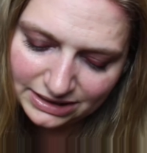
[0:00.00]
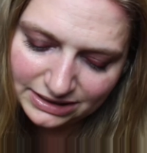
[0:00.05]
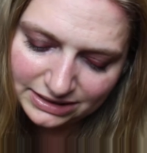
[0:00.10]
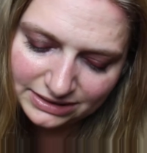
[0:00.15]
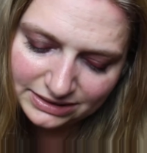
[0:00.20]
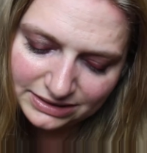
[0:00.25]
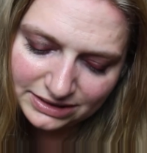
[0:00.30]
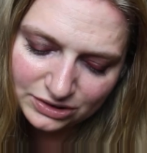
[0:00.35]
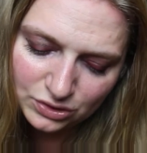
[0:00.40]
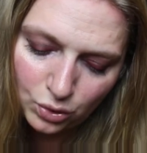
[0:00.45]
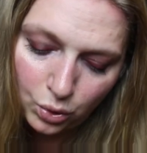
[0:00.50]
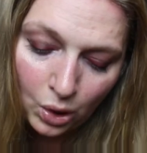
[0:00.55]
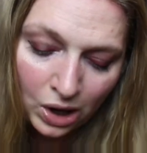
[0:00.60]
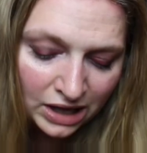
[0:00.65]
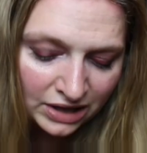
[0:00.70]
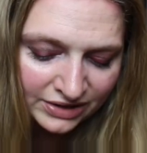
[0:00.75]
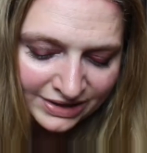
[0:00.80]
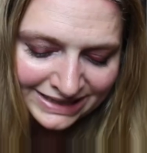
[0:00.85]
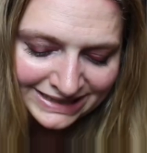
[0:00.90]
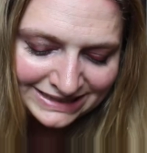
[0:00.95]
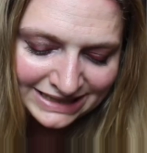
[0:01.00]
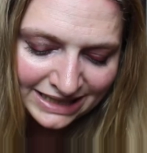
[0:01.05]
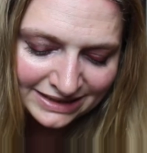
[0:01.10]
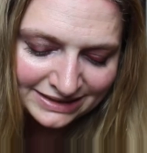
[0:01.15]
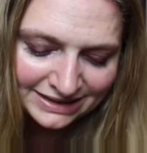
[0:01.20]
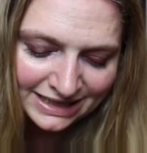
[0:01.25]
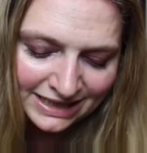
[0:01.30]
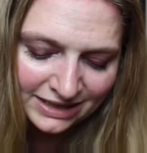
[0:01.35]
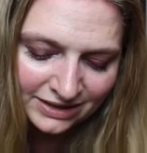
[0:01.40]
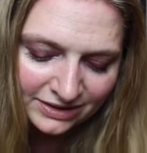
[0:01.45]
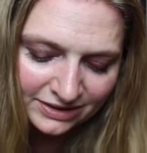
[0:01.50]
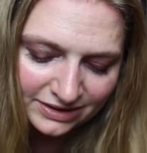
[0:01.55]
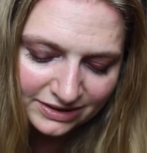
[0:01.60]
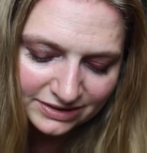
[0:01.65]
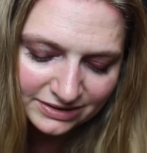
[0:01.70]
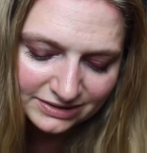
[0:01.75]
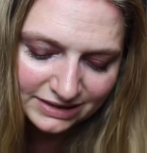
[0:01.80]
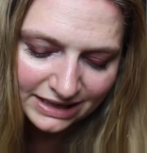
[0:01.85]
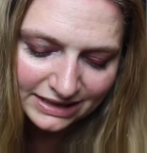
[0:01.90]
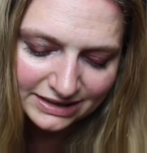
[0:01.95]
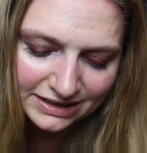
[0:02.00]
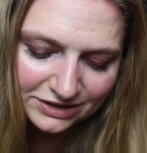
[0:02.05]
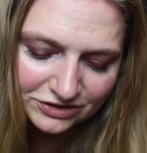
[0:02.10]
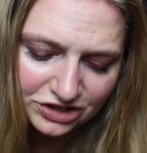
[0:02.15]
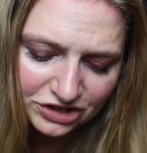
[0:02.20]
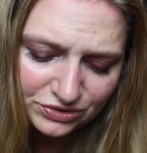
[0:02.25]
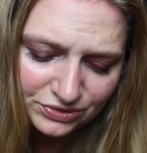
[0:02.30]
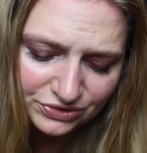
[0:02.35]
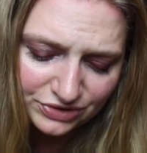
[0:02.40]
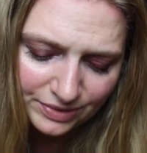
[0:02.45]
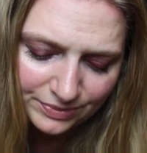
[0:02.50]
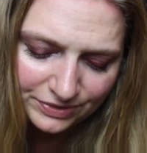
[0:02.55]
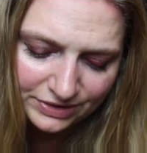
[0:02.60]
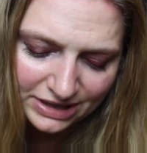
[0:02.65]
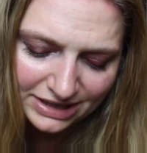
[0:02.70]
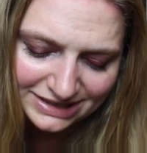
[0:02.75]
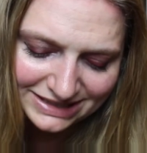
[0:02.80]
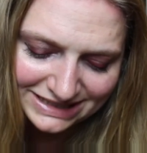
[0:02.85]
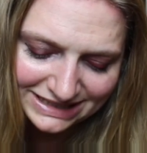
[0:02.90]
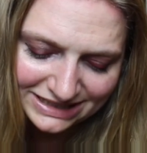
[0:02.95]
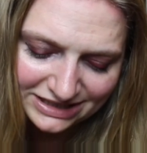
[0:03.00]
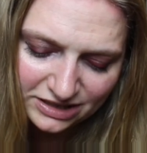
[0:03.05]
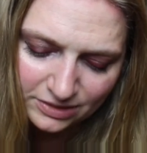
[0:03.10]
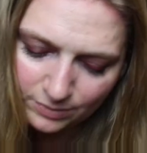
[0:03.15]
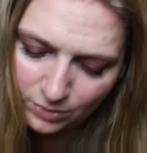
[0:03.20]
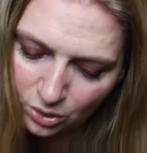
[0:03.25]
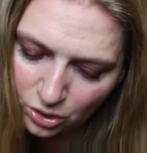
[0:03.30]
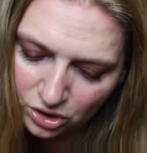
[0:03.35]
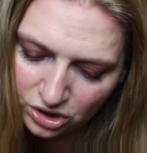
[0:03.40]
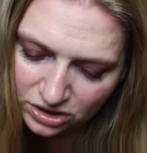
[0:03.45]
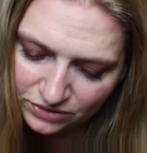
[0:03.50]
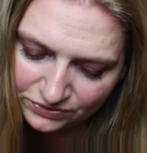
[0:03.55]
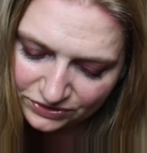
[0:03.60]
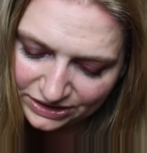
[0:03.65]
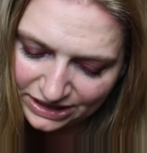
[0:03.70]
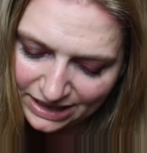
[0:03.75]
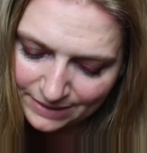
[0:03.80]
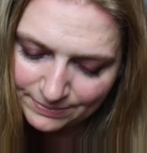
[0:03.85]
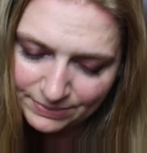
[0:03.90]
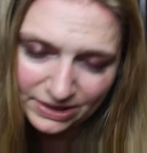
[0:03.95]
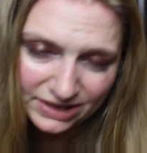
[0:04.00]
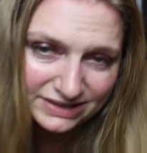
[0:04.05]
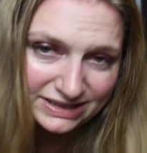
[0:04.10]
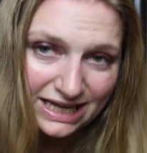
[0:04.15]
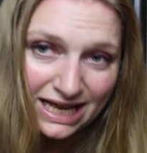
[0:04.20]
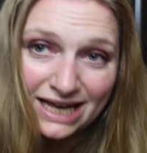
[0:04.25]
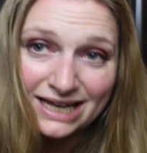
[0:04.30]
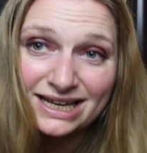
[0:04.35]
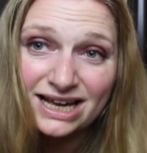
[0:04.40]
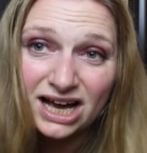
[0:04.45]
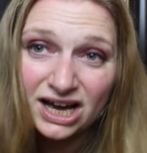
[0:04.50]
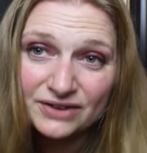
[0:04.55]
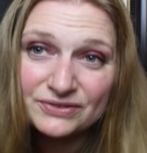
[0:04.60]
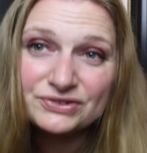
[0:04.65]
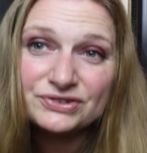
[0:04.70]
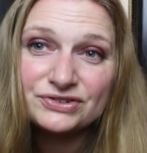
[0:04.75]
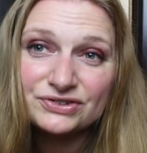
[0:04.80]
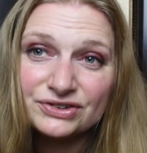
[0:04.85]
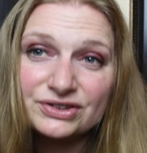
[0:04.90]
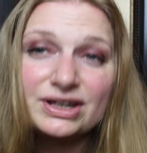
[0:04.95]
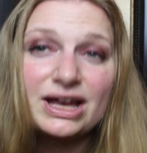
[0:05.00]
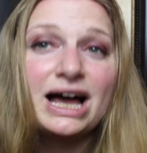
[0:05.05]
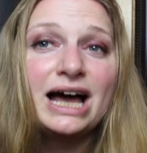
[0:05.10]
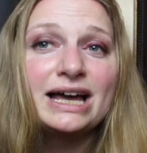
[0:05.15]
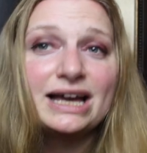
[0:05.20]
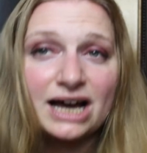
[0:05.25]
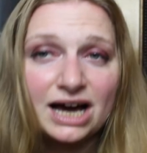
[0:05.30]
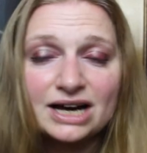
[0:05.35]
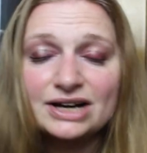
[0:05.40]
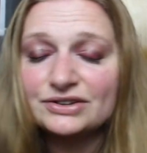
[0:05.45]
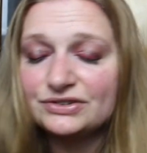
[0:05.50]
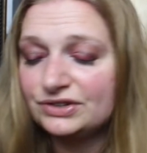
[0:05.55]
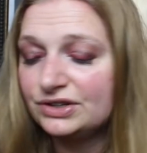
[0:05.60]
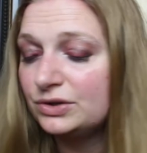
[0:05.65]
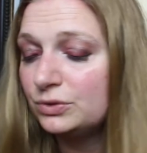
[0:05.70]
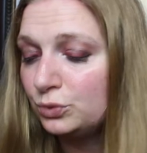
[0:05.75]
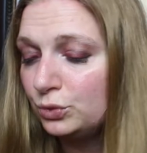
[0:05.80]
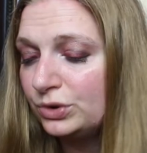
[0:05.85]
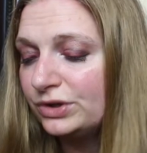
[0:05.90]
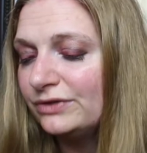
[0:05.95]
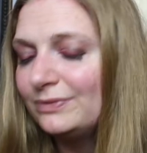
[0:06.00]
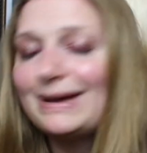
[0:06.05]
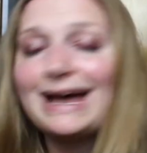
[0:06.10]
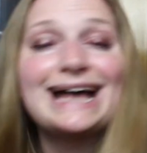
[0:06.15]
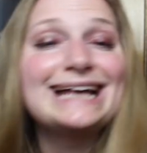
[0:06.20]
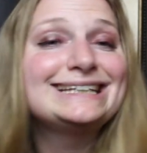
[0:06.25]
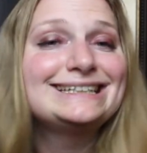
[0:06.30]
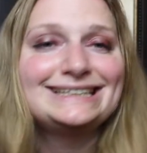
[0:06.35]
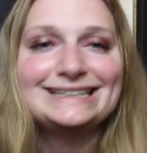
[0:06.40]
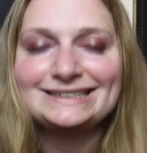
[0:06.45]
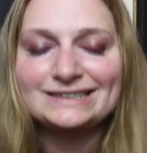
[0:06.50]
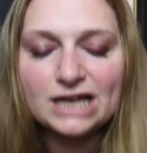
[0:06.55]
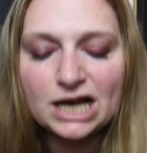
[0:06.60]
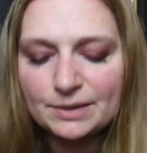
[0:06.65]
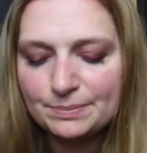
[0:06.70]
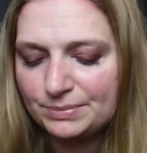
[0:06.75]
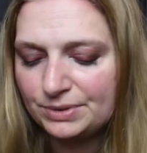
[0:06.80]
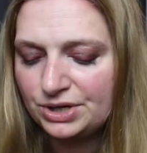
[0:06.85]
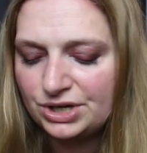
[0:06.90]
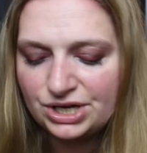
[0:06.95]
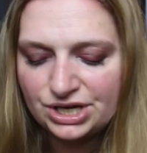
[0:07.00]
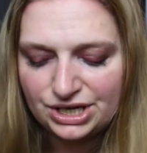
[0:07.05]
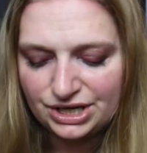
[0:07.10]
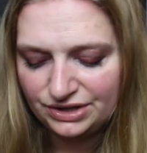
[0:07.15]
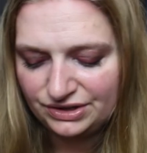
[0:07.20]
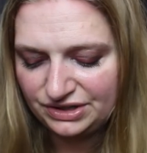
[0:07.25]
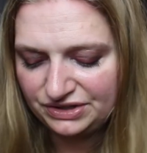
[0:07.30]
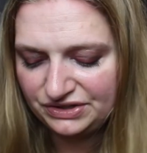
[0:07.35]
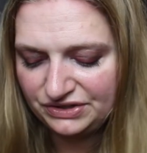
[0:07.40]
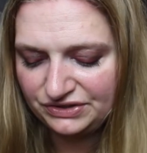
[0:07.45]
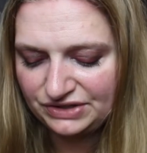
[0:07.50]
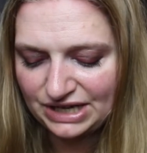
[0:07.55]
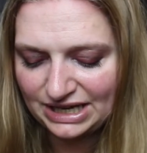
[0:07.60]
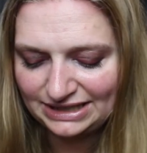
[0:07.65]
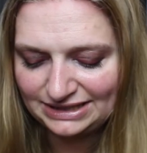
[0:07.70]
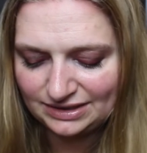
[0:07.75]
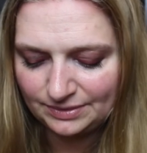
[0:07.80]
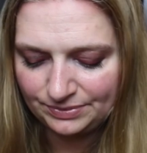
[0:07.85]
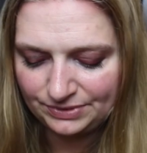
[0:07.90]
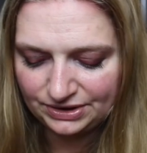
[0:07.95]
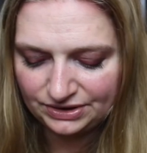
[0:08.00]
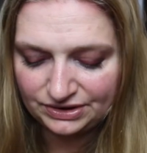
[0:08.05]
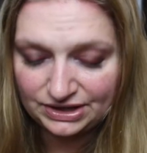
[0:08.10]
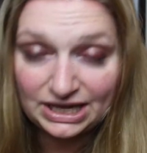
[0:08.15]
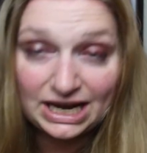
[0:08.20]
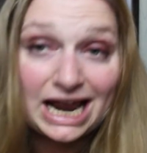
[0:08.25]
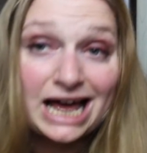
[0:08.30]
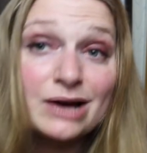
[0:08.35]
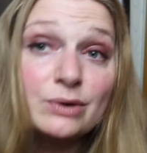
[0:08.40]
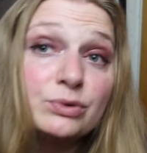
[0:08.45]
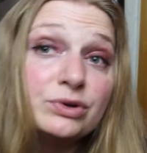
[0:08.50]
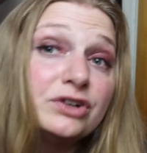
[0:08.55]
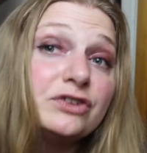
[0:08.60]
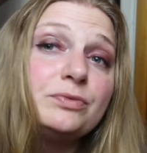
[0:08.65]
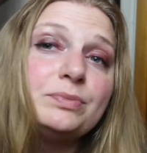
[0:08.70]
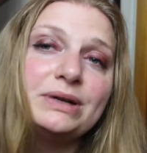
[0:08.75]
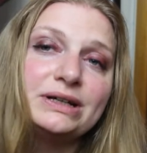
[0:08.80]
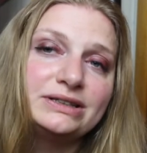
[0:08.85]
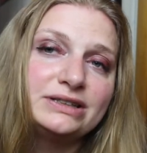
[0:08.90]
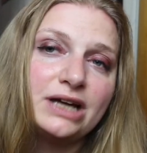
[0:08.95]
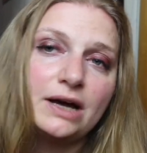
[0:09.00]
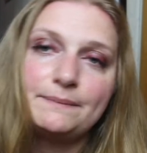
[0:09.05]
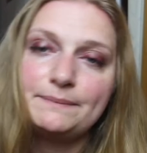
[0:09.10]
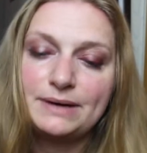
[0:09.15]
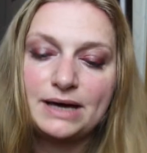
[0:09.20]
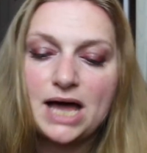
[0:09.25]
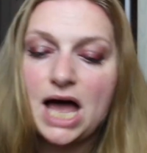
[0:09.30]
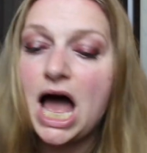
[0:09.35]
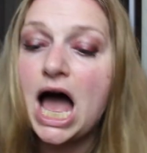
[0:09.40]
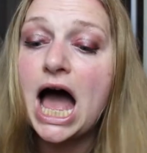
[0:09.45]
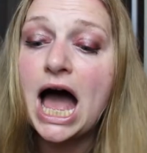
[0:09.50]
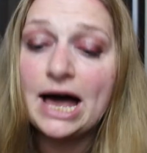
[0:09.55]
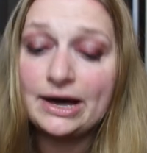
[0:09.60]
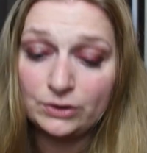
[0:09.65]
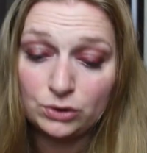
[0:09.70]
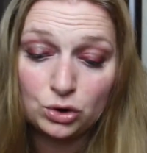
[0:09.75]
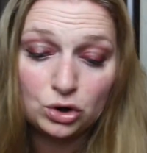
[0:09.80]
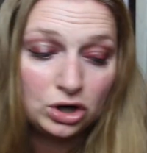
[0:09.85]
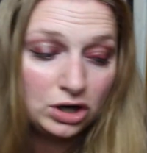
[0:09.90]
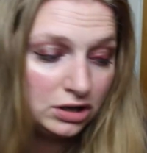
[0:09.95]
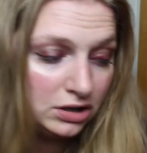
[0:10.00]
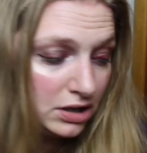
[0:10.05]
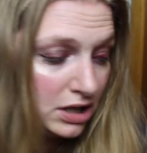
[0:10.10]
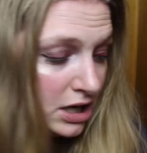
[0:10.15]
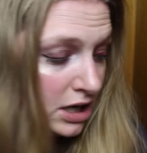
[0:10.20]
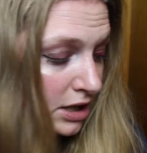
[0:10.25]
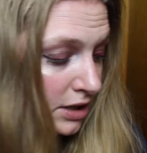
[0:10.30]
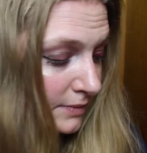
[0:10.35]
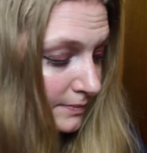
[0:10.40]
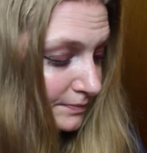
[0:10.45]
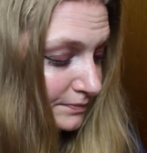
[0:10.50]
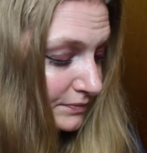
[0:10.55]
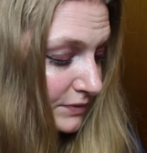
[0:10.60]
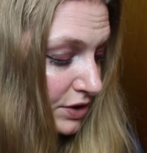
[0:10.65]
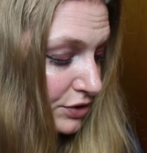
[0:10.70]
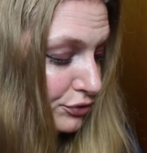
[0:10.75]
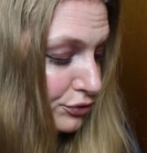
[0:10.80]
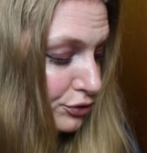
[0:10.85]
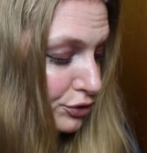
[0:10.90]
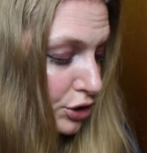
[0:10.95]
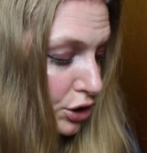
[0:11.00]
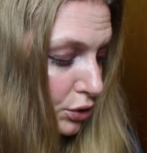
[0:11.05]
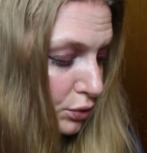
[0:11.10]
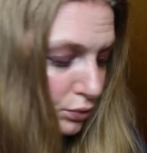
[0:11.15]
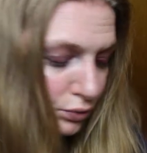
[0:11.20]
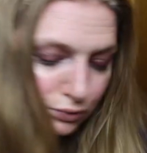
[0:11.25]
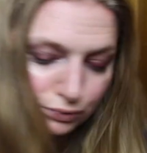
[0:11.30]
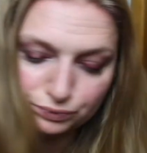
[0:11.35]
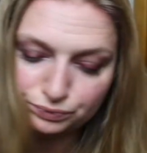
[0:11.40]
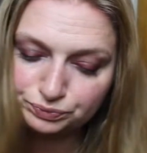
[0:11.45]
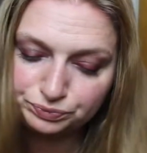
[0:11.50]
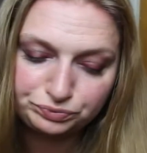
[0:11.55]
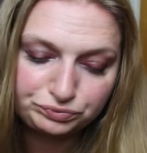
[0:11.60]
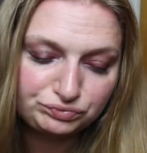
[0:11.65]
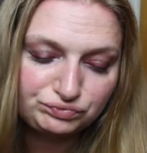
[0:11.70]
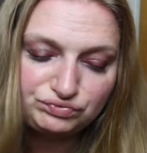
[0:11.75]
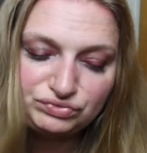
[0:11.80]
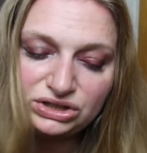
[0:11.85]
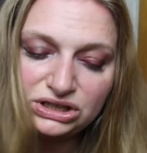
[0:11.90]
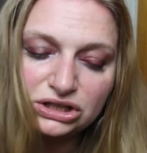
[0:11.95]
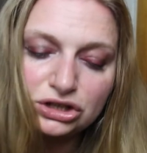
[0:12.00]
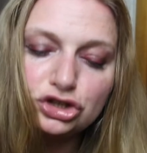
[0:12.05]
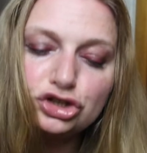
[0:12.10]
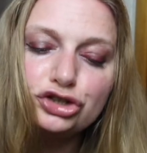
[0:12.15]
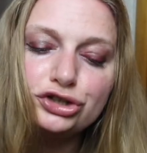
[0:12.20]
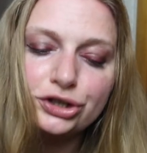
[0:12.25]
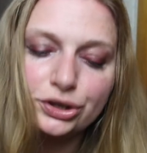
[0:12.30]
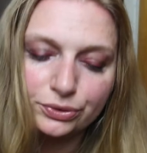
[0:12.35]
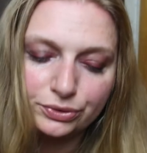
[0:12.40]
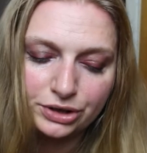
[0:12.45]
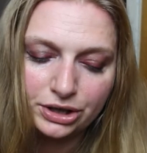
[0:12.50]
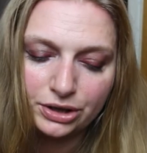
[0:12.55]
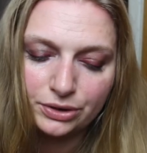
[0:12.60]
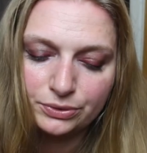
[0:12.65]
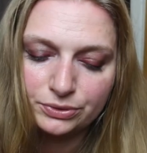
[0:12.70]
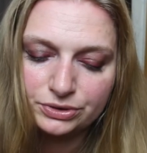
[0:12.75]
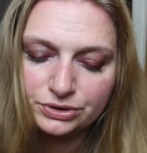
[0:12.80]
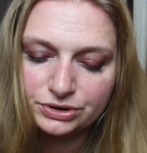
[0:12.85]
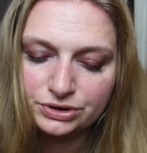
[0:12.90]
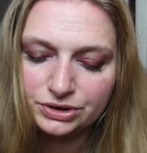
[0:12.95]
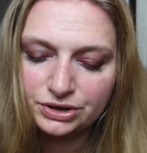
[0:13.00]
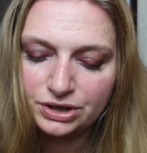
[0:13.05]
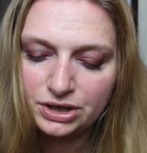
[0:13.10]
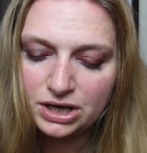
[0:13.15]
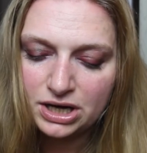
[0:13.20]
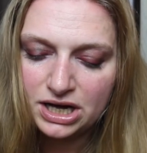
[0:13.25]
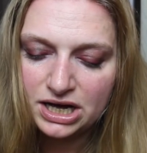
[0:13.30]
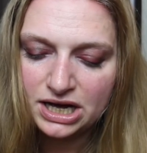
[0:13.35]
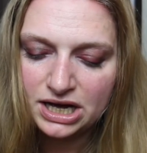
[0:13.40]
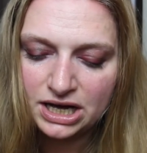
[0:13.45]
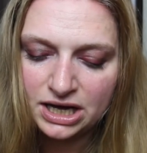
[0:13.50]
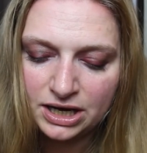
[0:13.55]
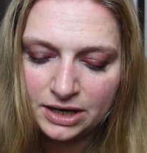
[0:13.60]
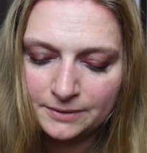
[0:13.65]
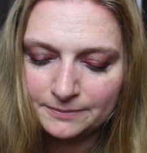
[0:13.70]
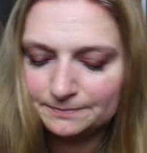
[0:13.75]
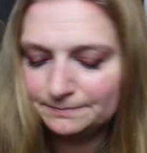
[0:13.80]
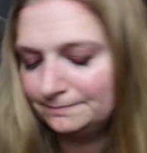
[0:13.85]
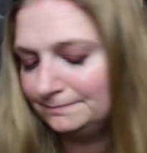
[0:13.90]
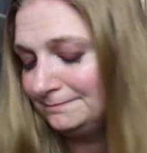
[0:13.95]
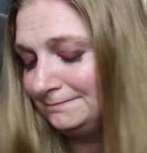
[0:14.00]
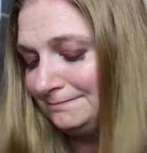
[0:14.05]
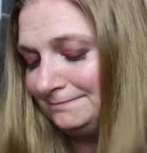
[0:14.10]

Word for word: the quality's not there. Like, if this was something I'd seen in the mall for nine bucks, I obviously, I honestly would have passed this up. This is not something that I would have picked up at all. Um, no. No go. Um,